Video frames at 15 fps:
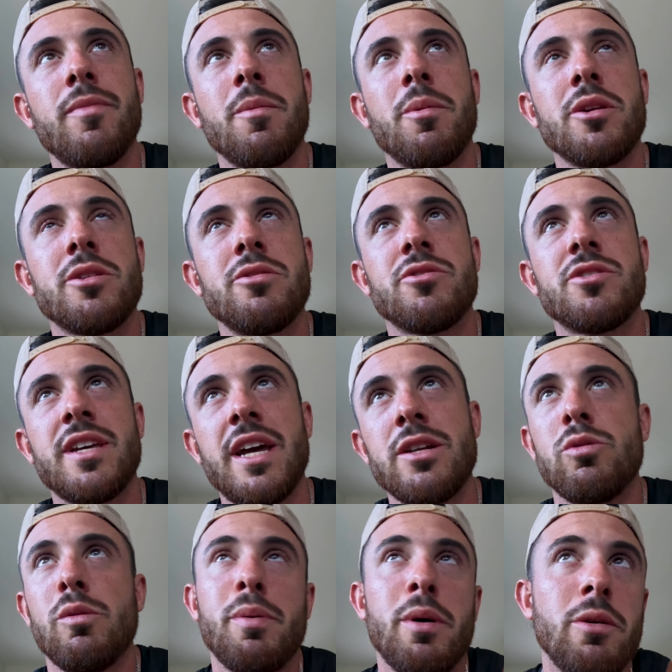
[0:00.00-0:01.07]
Maybe I'll still
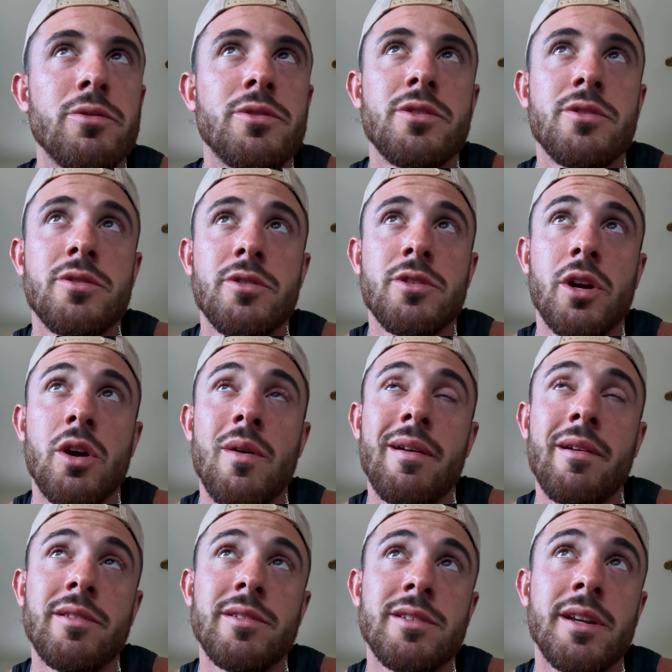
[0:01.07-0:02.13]
schedule posts to go
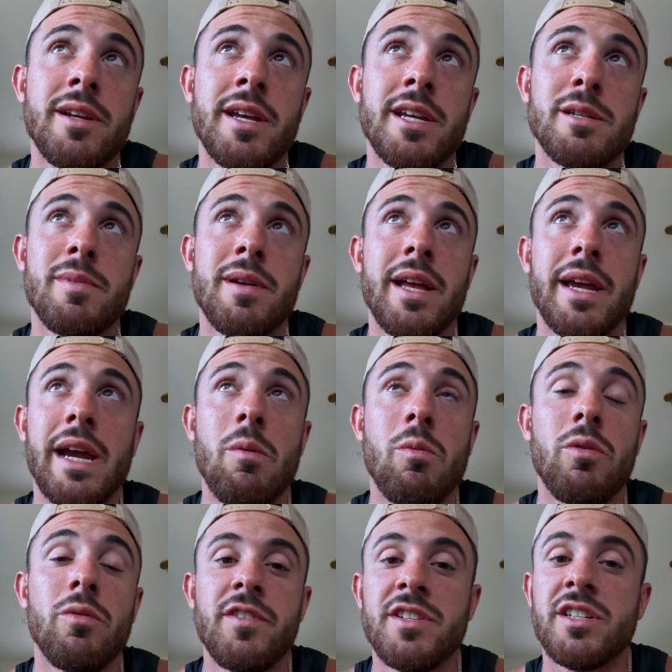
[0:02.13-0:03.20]
out on Sundays, but like I
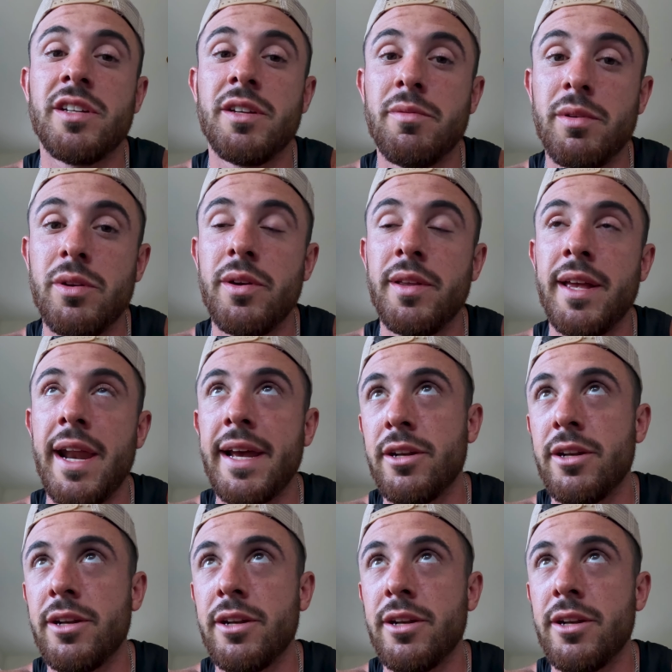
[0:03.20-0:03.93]
won't physically be doing that.